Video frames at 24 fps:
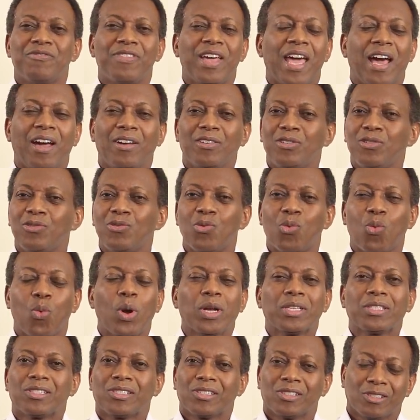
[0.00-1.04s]
value
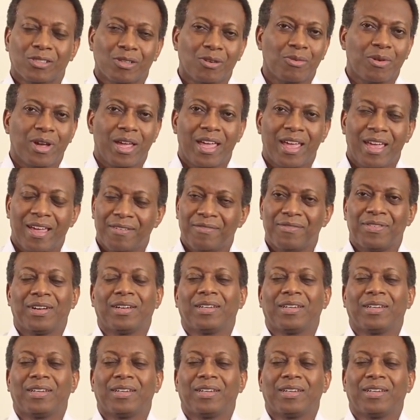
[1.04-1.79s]
whatsoever.